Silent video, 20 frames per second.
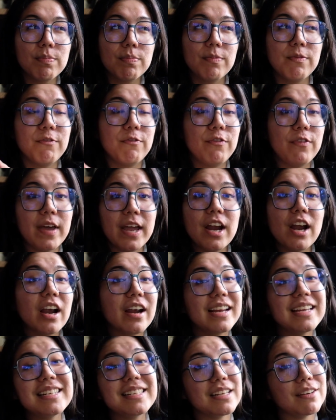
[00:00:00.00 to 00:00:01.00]

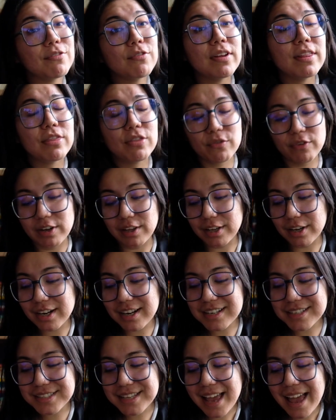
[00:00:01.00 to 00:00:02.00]
very different
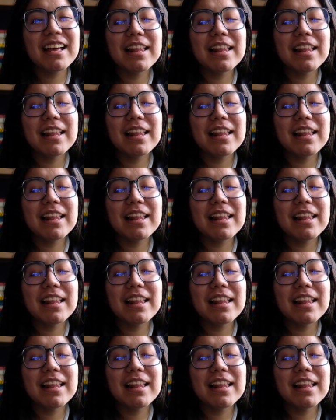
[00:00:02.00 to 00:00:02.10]
thrillers.